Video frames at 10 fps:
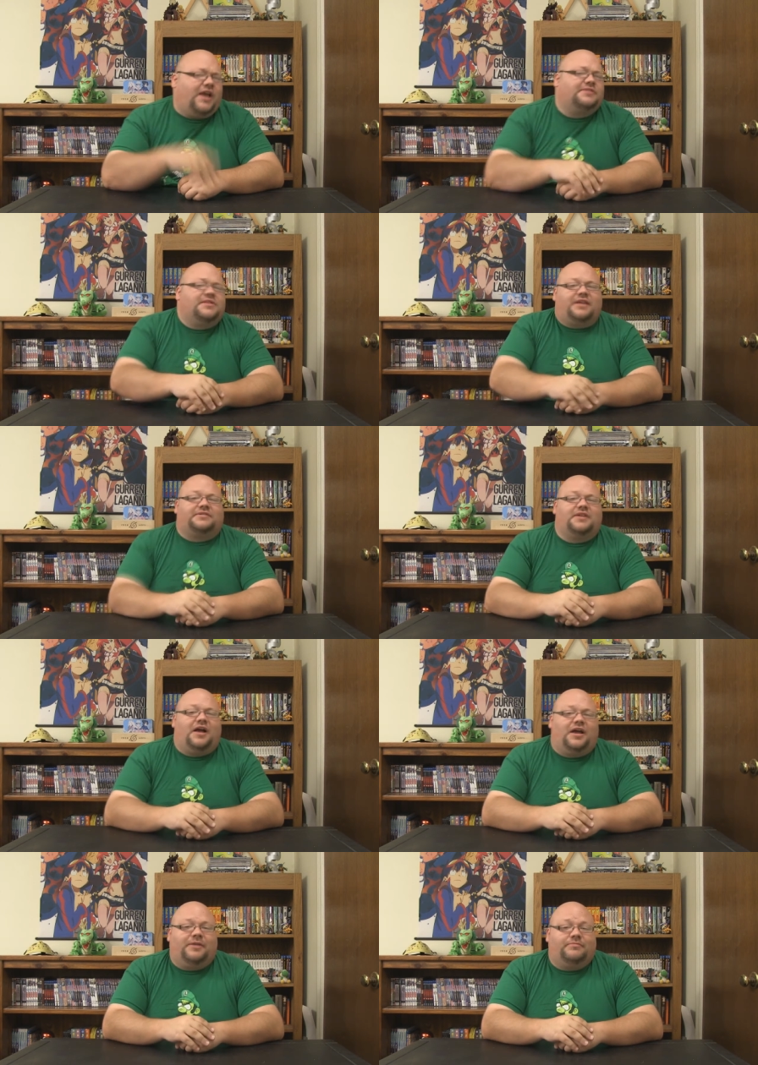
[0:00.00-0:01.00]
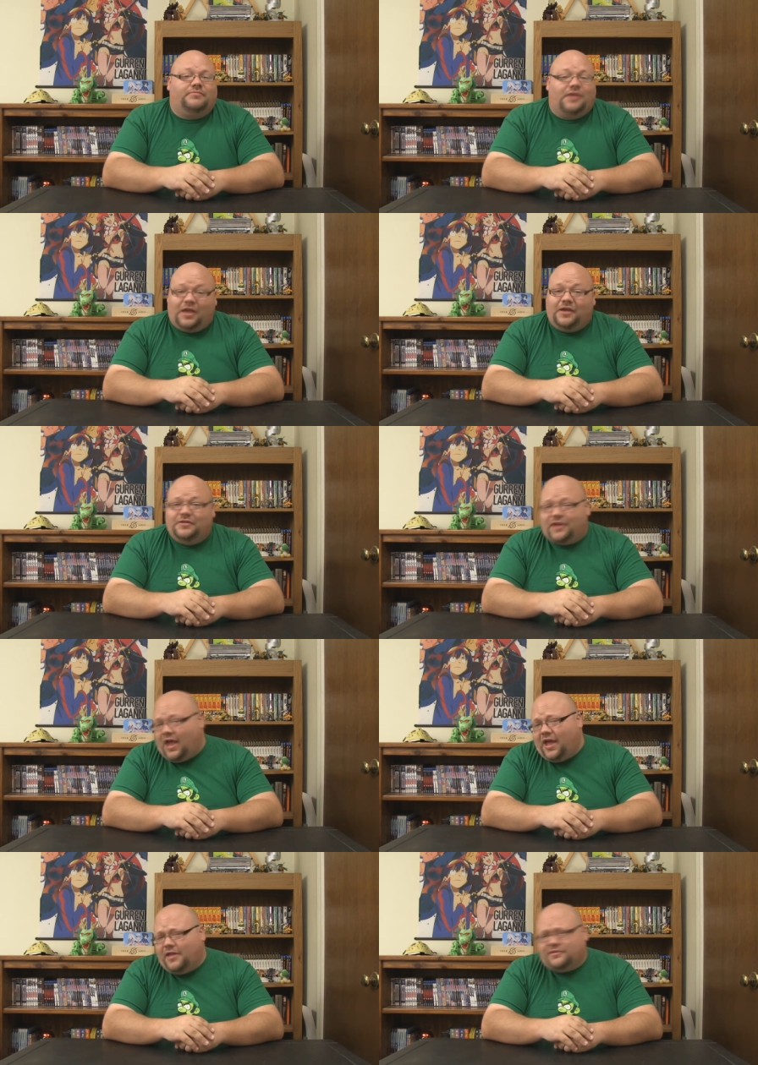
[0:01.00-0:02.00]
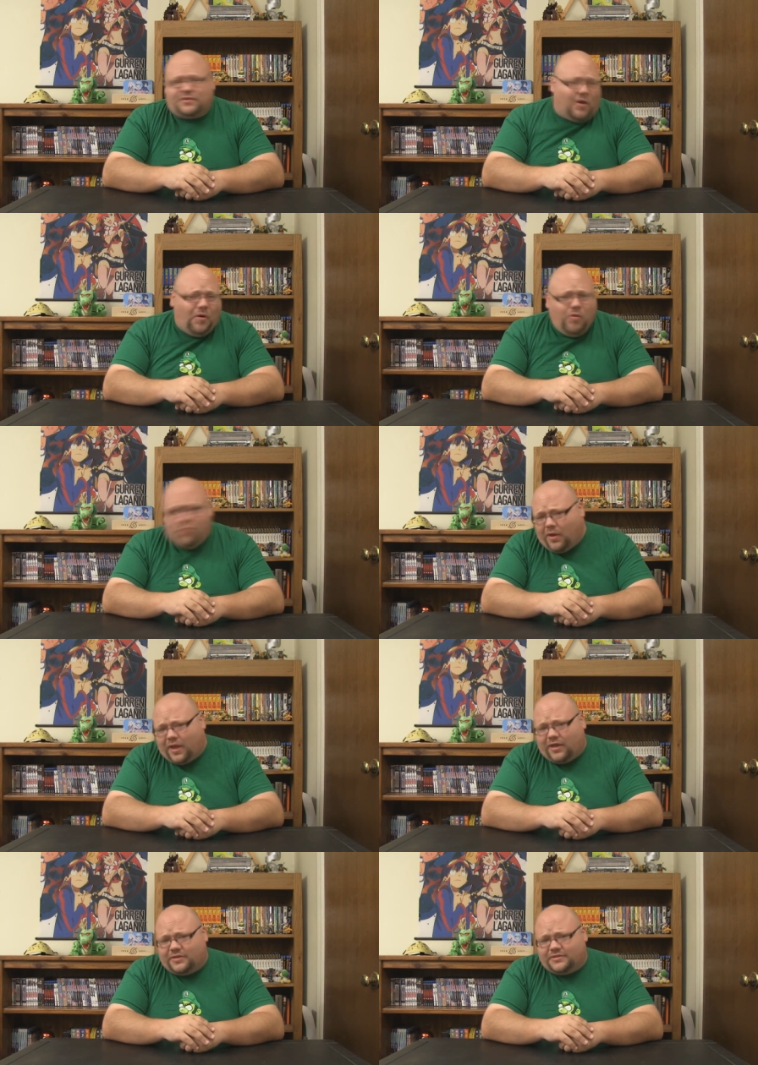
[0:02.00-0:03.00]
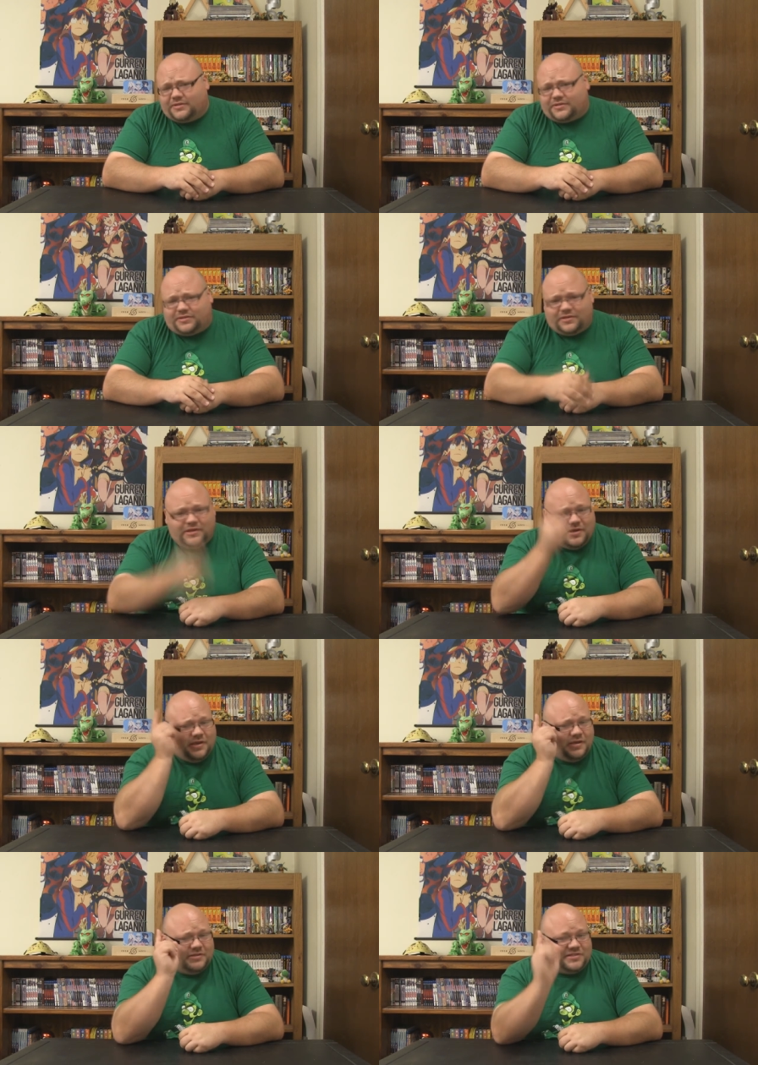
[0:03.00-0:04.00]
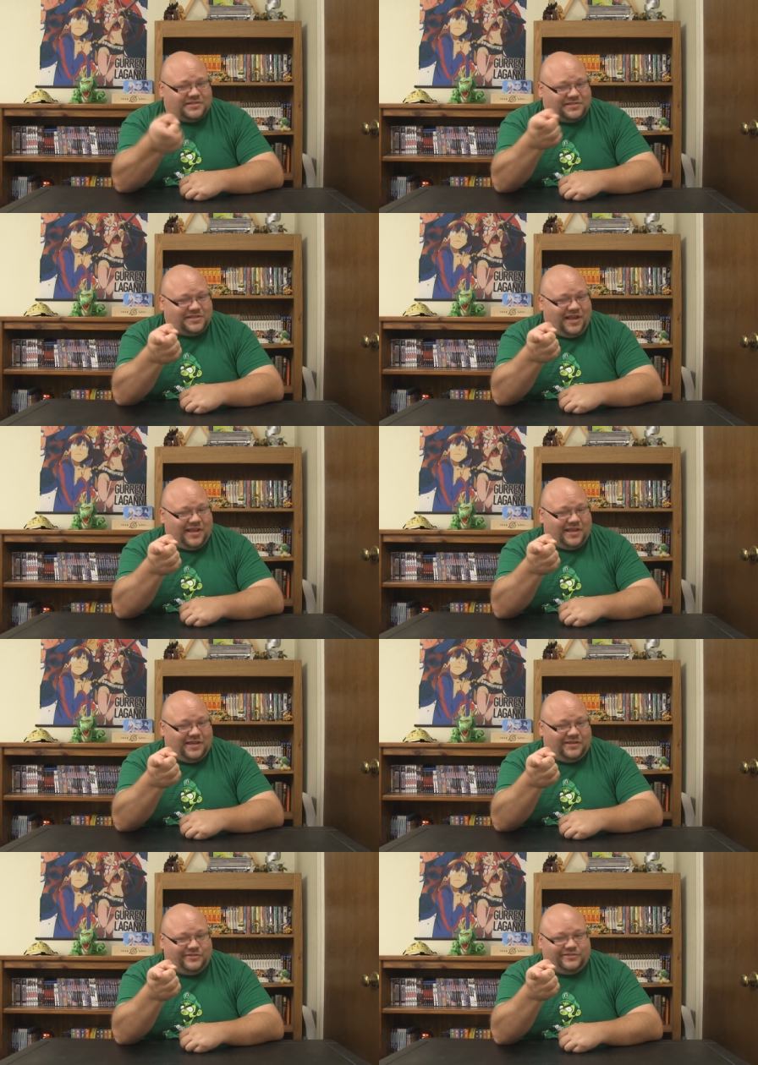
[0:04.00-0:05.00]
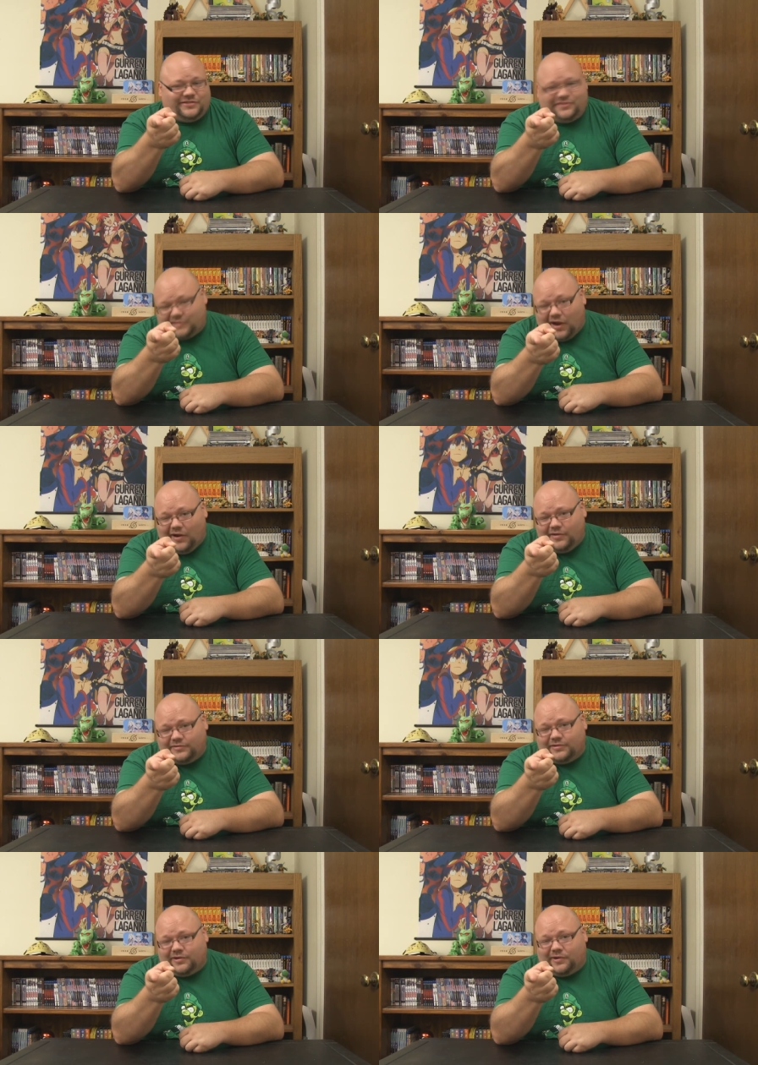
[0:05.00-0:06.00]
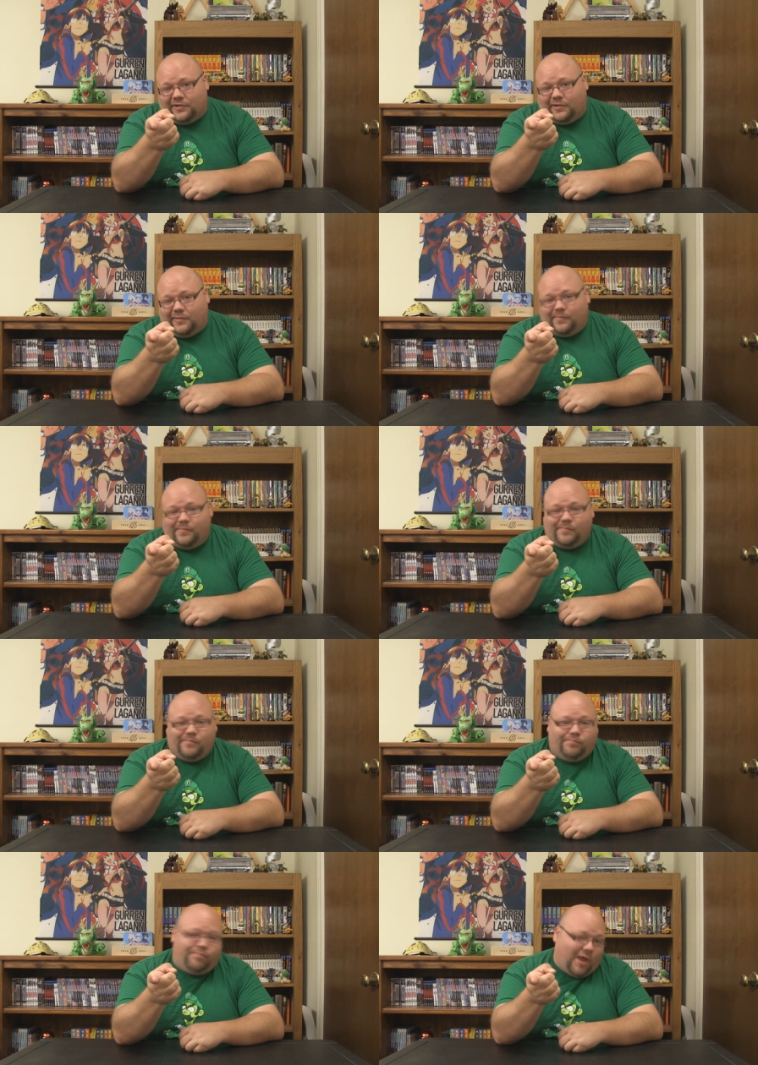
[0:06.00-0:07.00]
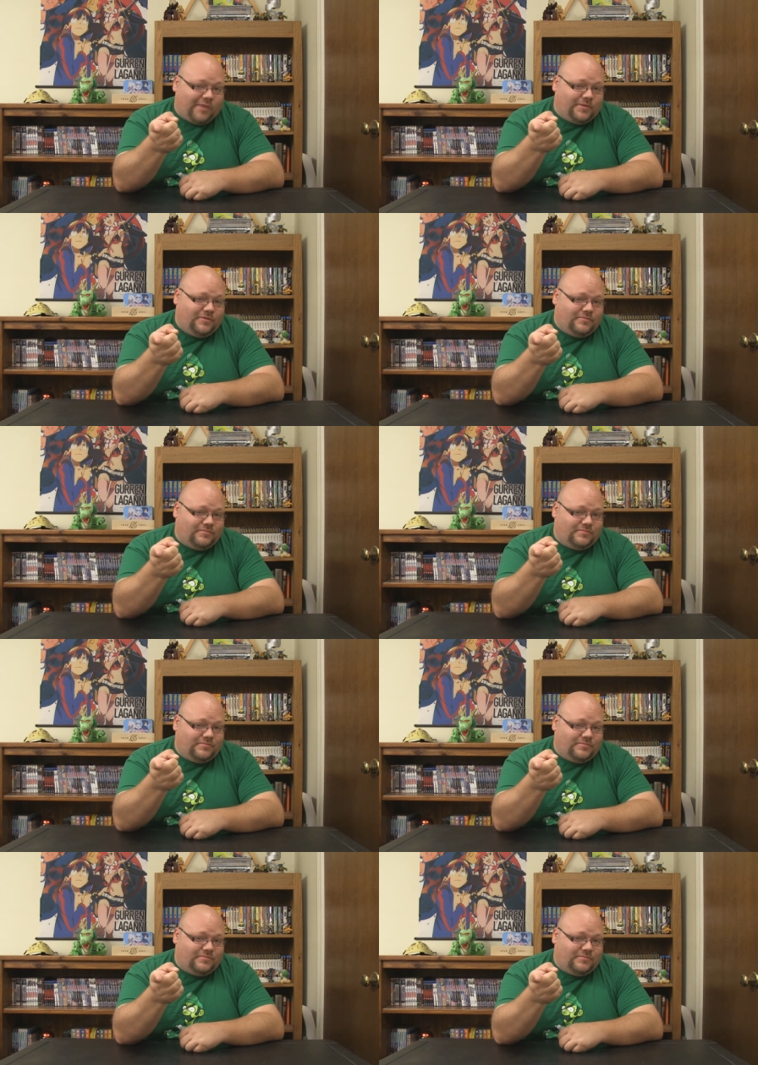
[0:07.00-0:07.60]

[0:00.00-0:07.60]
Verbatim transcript: you guys next time. And as always, stay down there, baby.